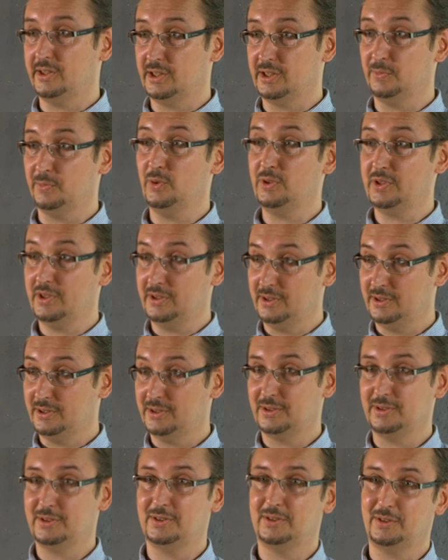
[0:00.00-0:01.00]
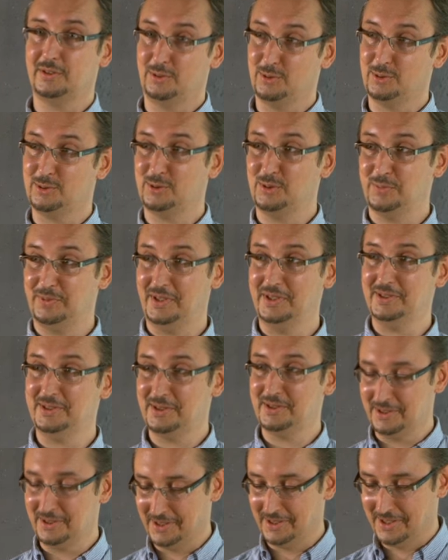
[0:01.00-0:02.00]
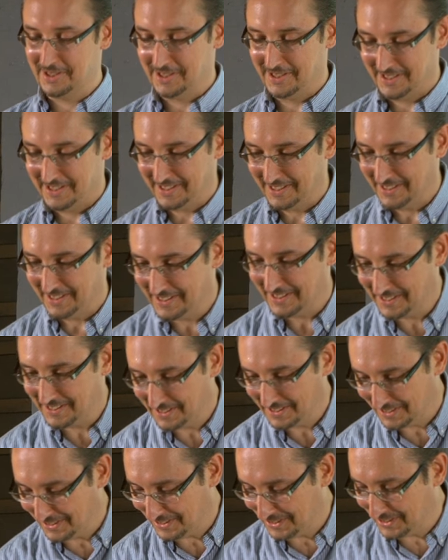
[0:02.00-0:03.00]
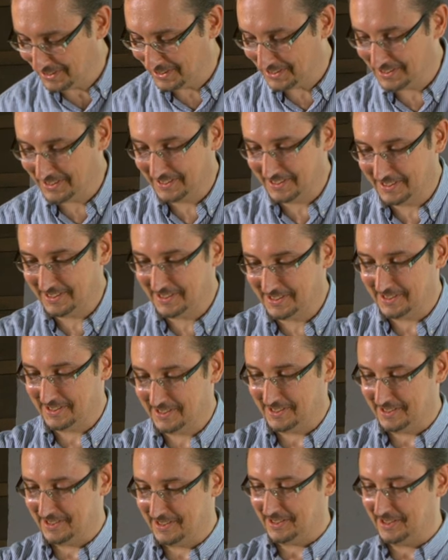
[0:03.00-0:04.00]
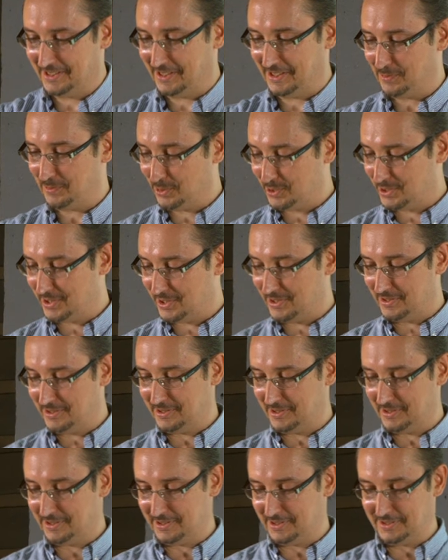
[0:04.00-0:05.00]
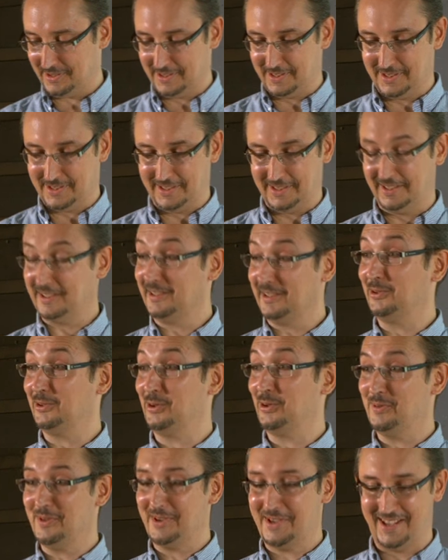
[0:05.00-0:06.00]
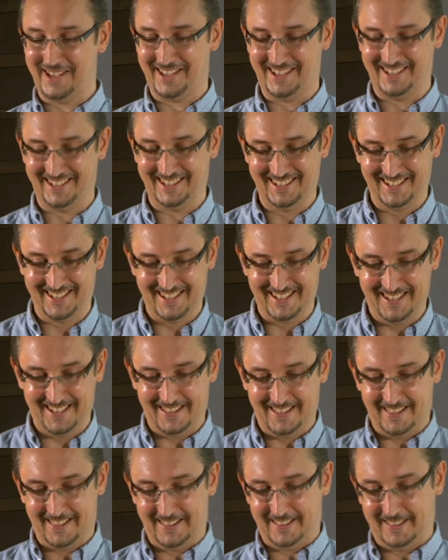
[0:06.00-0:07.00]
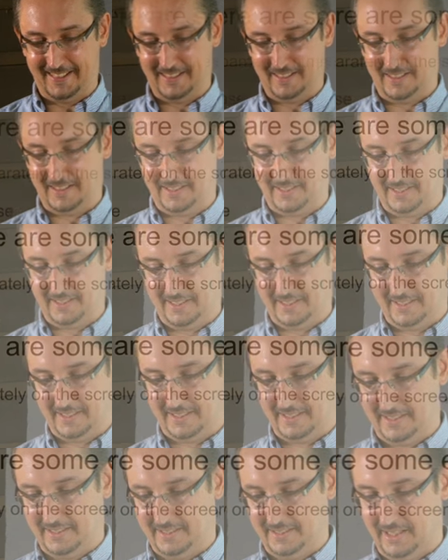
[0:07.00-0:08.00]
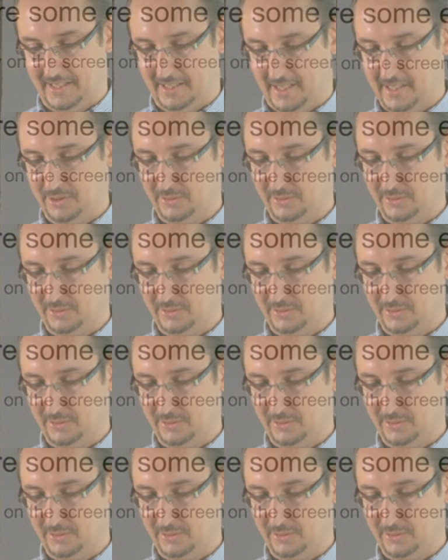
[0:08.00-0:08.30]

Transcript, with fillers: we have shown these examples, some are still. Others have examples that, I don't know, Bisha and our community,